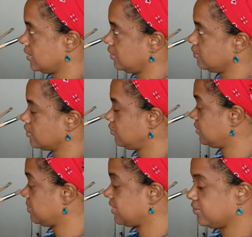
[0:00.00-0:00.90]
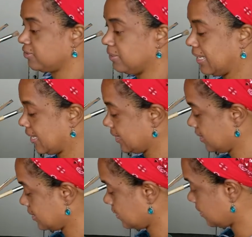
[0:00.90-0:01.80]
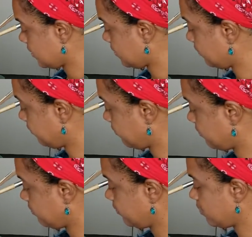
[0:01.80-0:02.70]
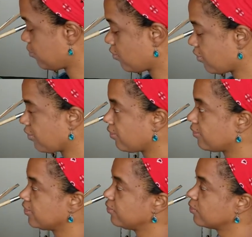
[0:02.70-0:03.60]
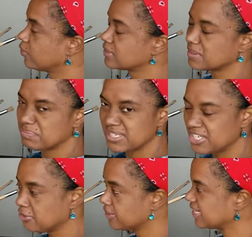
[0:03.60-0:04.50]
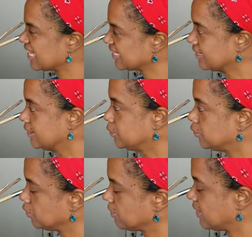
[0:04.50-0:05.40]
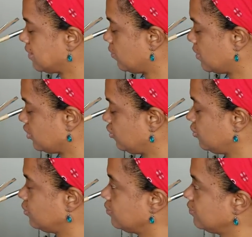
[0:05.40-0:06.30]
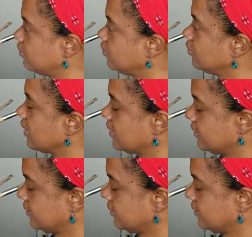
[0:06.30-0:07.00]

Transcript: You can do as many as you like. The more you go is the busier it gets, so you might not want to do that.